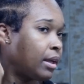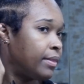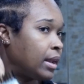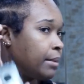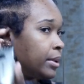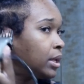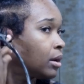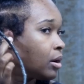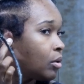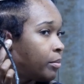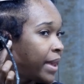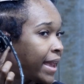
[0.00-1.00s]
And then I'm going to
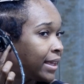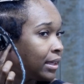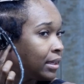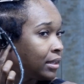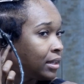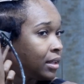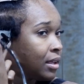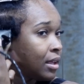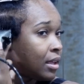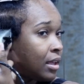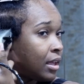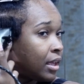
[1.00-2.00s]
go back in
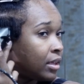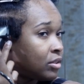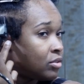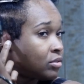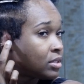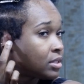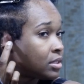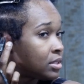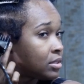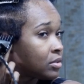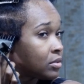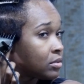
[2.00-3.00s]
and use the
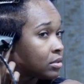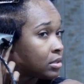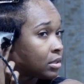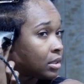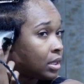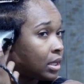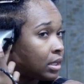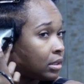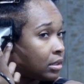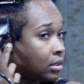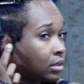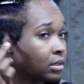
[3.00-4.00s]
scissors to cut
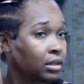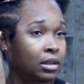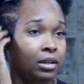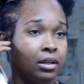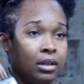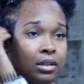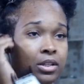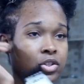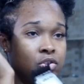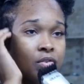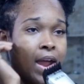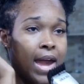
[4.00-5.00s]
any
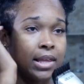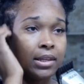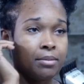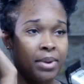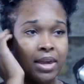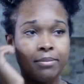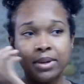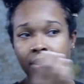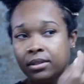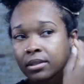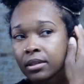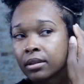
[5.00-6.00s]
straggly
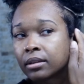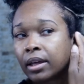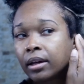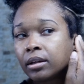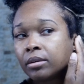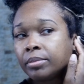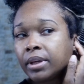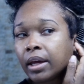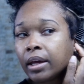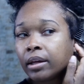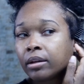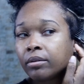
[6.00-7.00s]
babies that could be
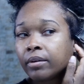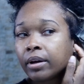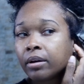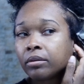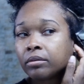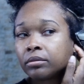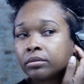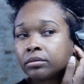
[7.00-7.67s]
hanging around.